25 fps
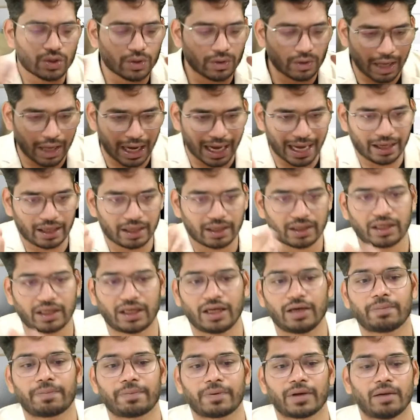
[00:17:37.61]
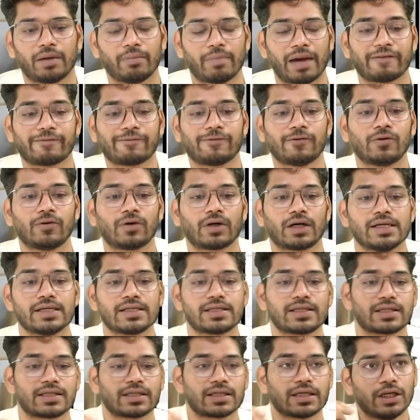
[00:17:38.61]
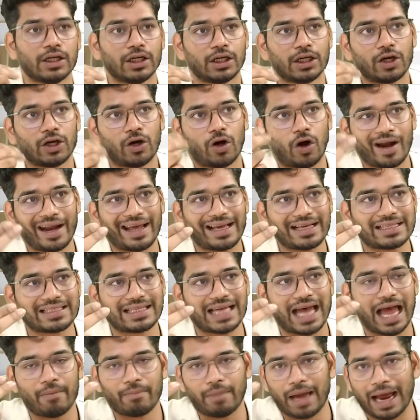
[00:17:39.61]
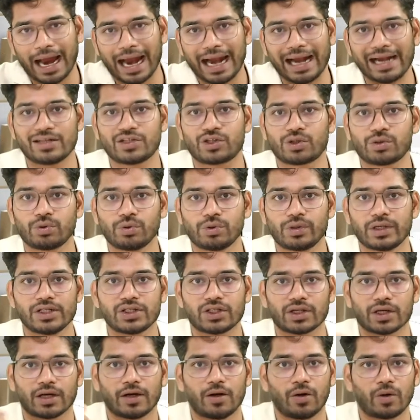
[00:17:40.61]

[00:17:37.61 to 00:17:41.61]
So I keep my focus on exam and students.